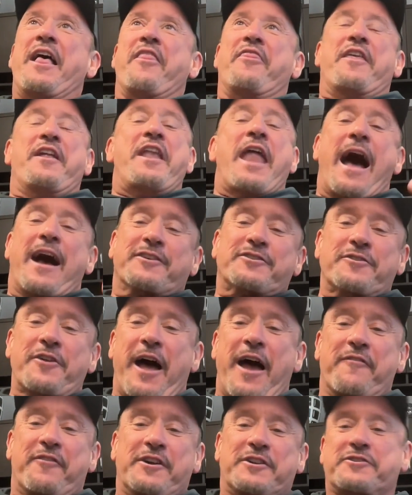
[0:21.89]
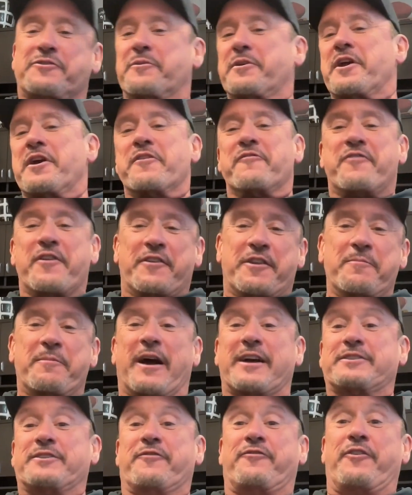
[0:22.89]
the national average
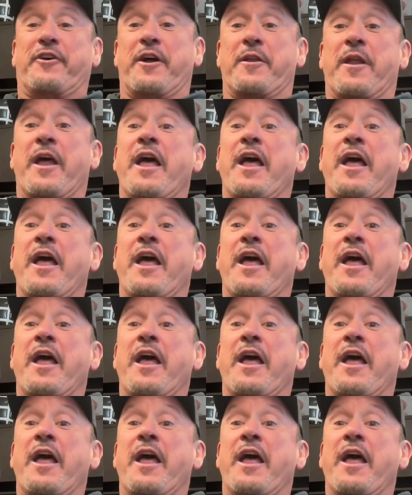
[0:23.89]
$350 a foot.